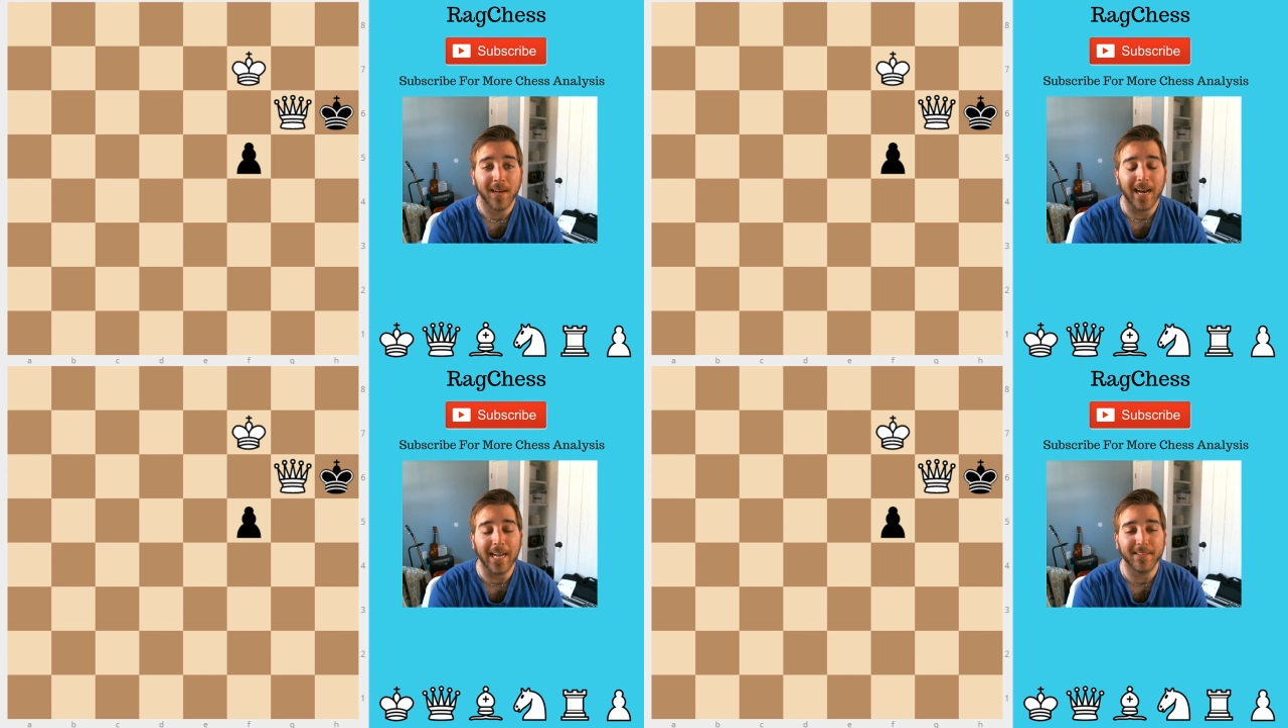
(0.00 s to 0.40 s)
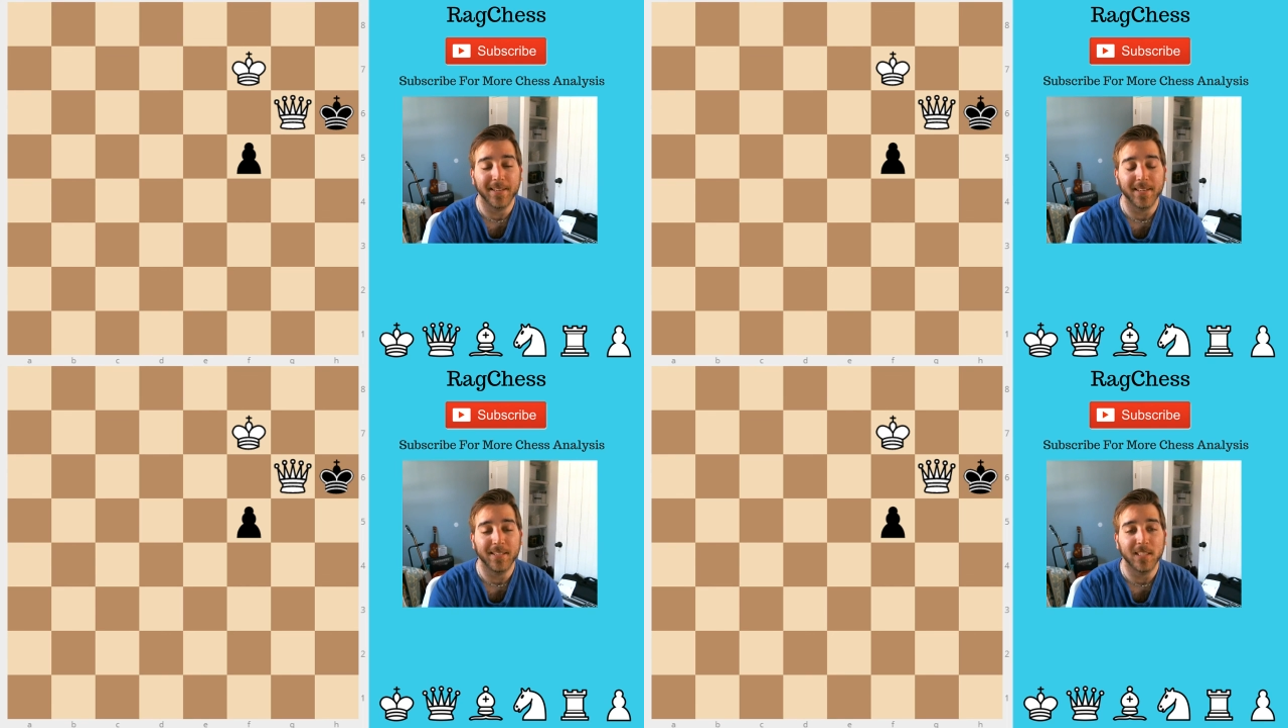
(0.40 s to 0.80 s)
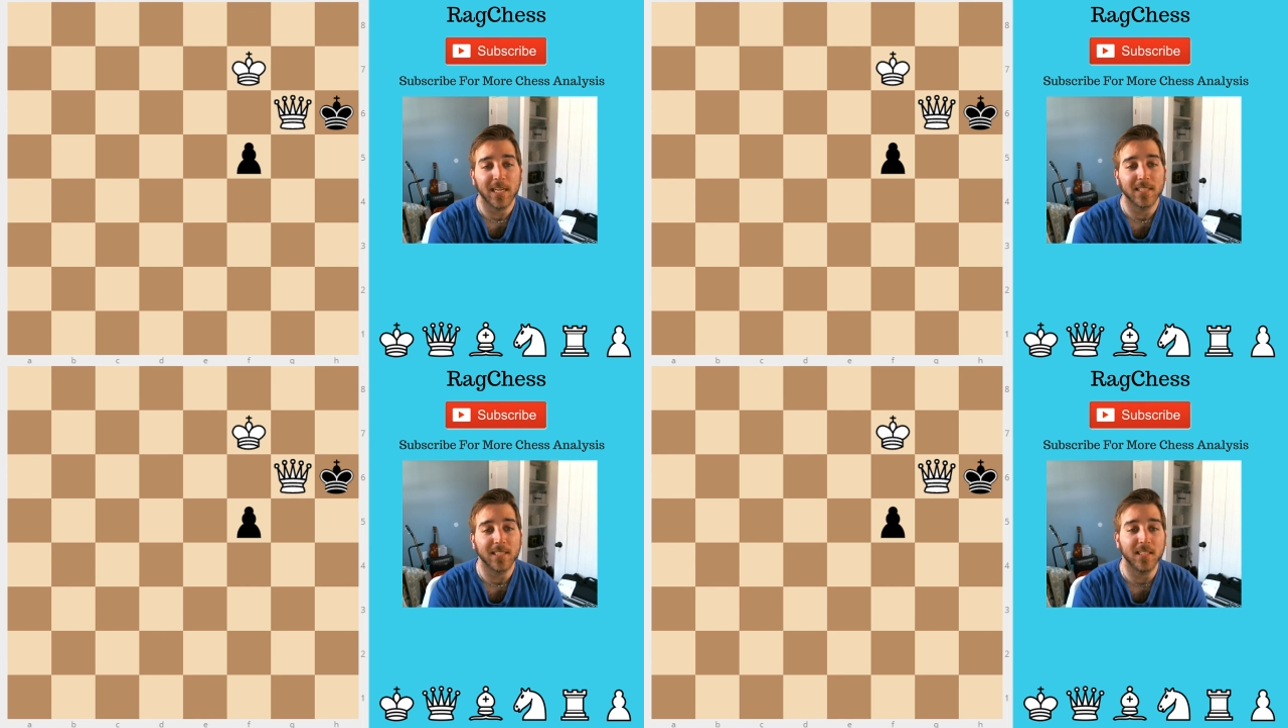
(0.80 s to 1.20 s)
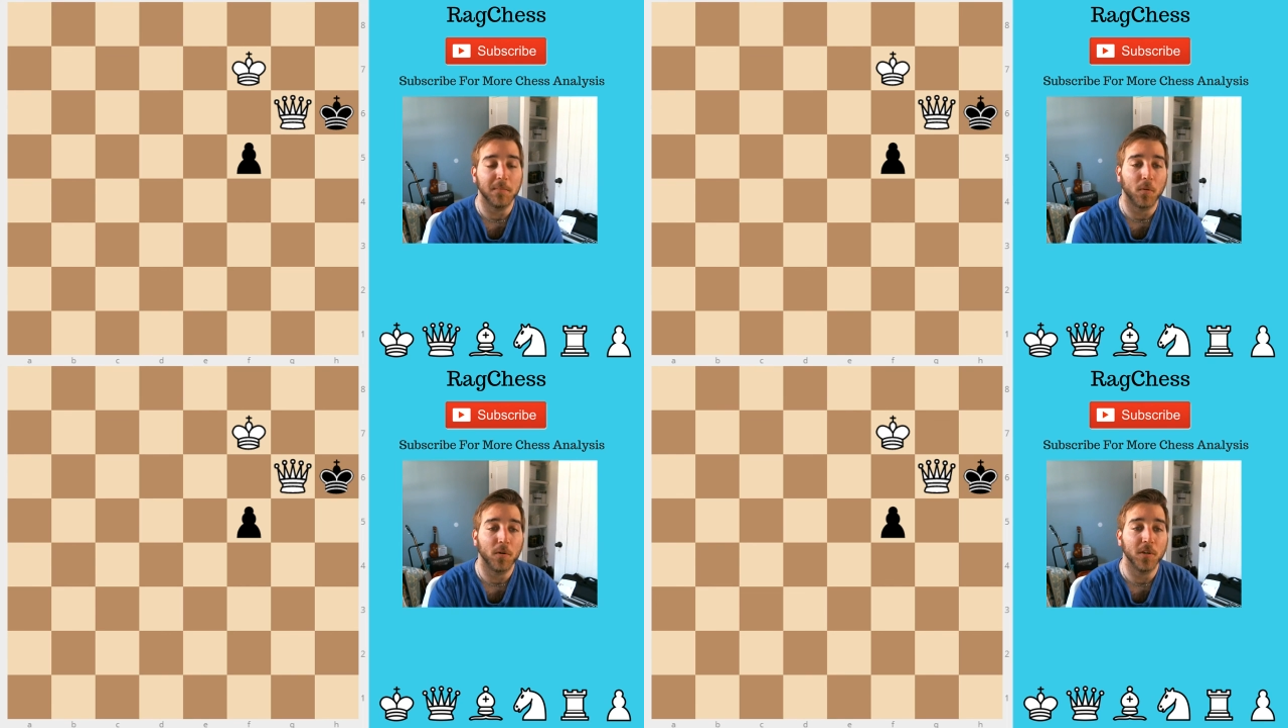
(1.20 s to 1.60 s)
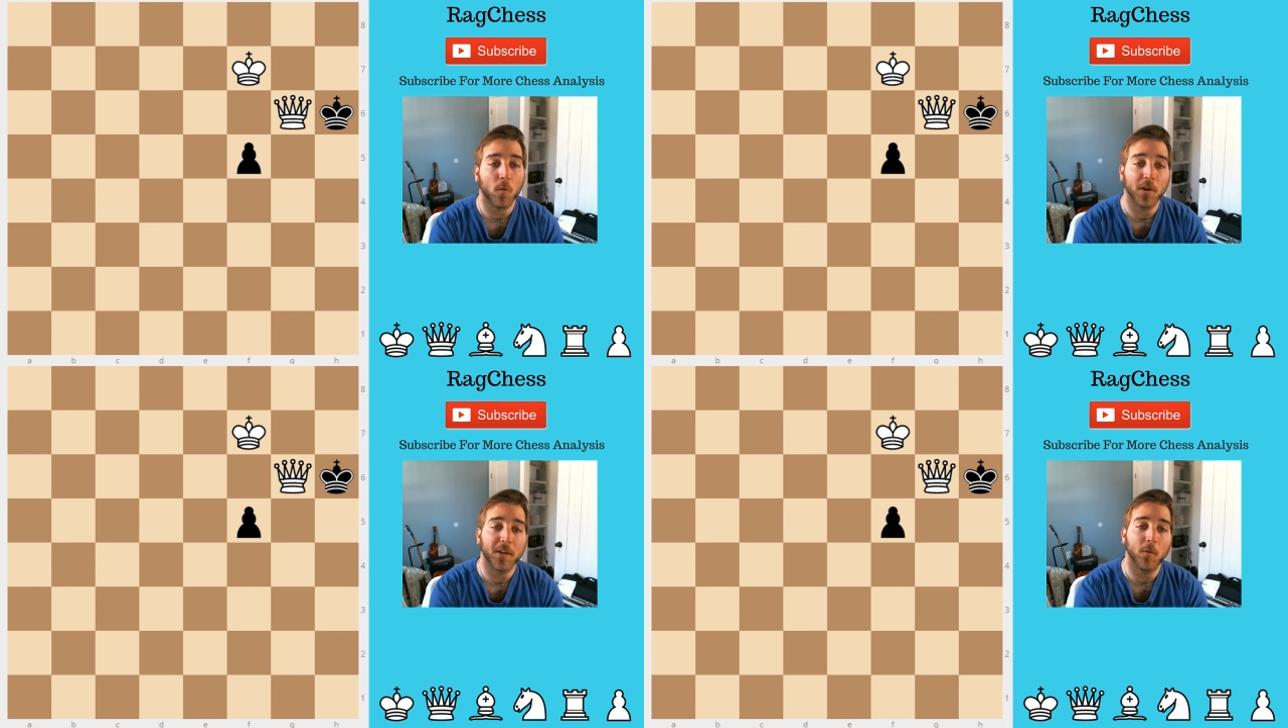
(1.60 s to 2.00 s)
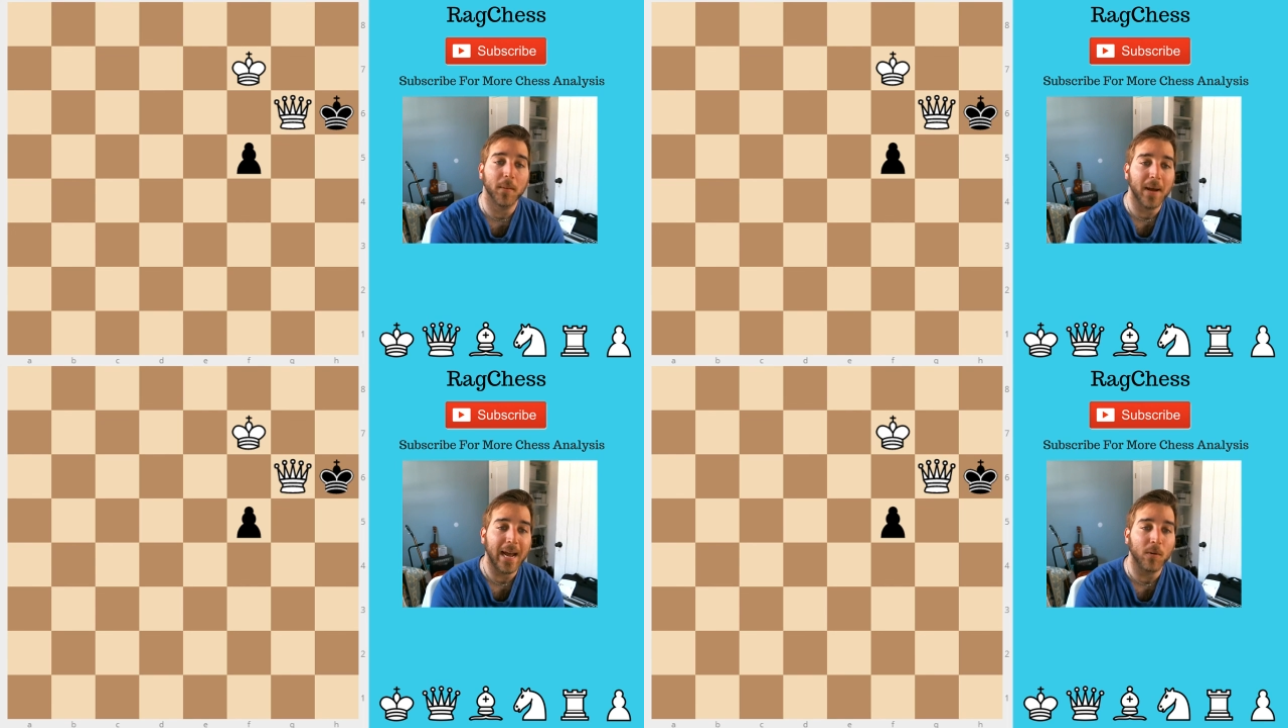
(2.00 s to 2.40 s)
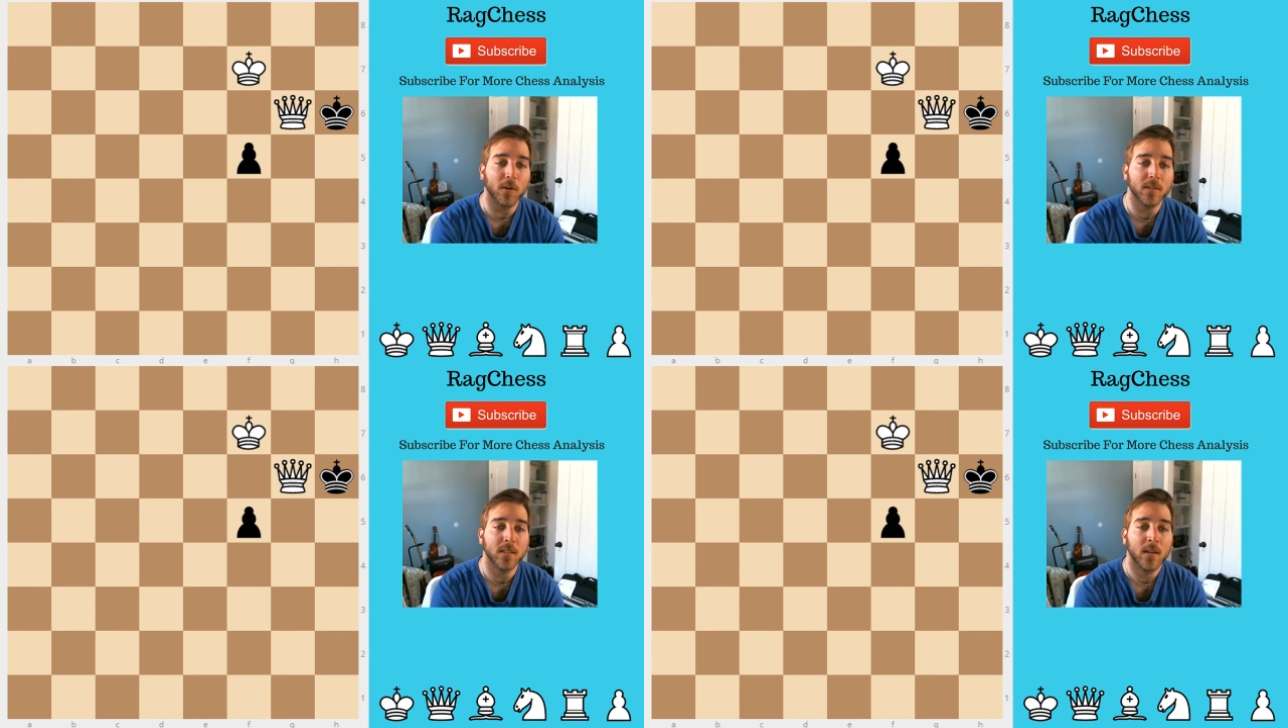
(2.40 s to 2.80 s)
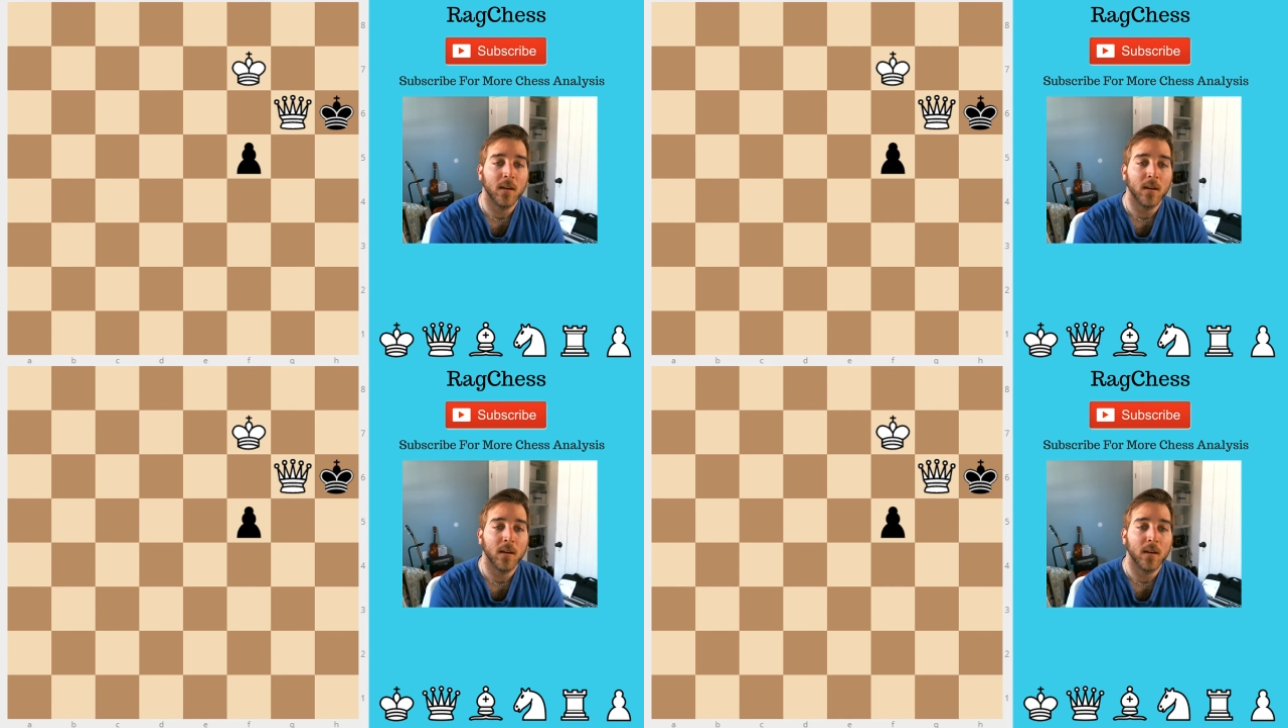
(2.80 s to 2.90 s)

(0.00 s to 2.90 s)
I think in chess it's important to work your way backwards.